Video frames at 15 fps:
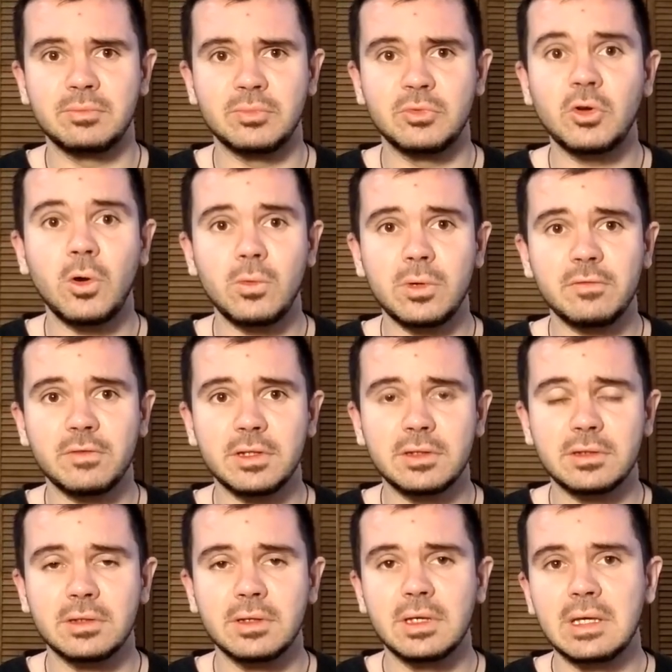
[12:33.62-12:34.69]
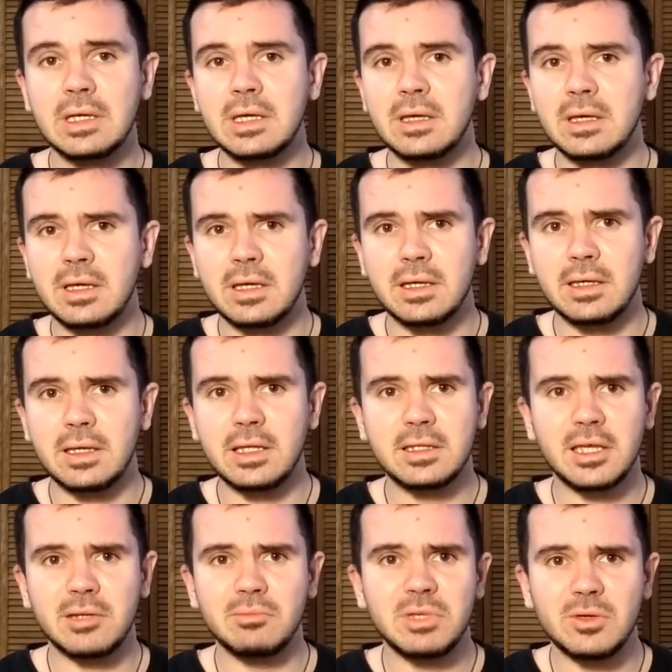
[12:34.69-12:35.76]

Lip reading: tone of it, it can